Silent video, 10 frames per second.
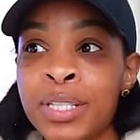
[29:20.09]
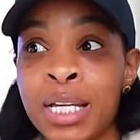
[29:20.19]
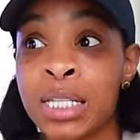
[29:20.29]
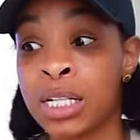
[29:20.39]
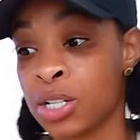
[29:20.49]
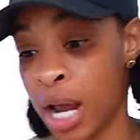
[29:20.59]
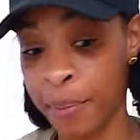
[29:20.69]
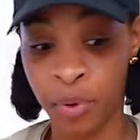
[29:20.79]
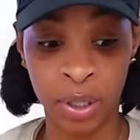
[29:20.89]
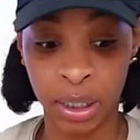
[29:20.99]
That's such a
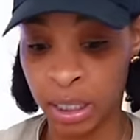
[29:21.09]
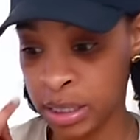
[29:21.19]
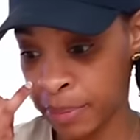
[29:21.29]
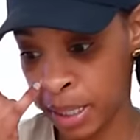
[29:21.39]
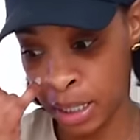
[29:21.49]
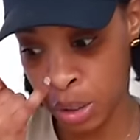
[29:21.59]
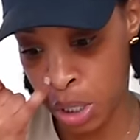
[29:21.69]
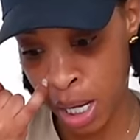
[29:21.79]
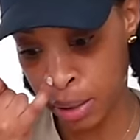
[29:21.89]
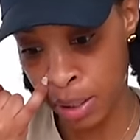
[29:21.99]
Capricorn thing to me.
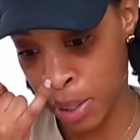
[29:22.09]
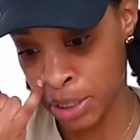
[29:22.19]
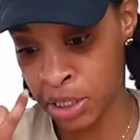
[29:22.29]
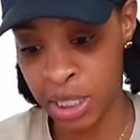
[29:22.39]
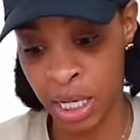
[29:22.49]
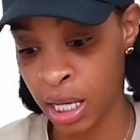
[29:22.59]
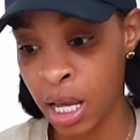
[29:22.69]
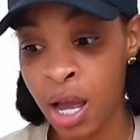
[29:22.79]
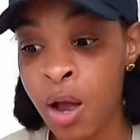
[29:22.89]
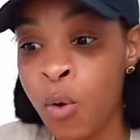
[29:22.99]
I don't know. It's just like
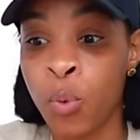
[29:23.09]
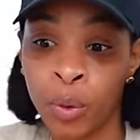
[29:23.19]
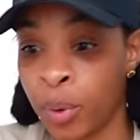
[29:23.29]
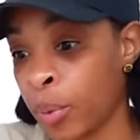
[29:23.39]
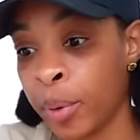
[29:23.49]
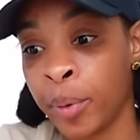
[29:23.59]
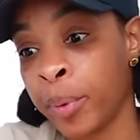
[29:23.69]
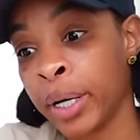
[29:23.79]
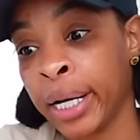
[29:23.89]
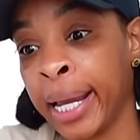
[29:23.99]

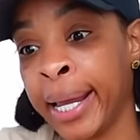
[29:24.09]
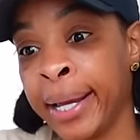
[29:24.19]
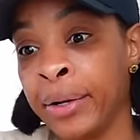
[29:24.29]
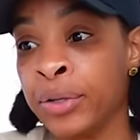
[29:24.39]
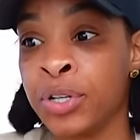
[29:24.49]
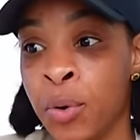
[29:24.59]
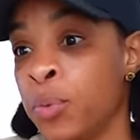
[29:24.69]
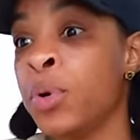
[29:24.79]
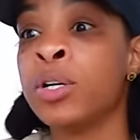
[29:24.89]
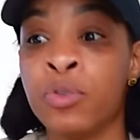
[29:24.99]
work and
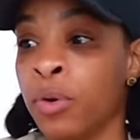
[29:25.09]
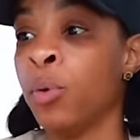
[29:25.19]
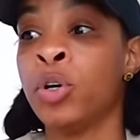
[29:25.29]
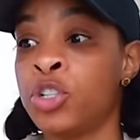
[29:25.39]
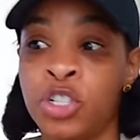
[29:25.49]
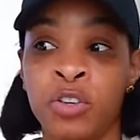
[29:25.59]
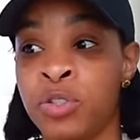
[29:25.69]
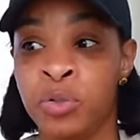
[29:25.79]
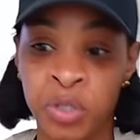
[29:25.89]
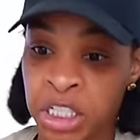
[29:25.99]
don't reward yourself
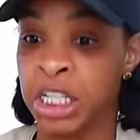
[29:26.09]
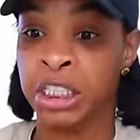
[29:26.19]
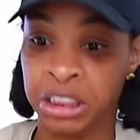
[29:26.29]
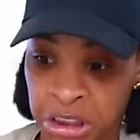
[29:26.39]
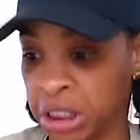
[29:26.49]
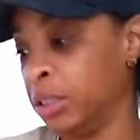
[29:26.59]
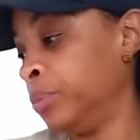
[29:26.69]
till you get it done.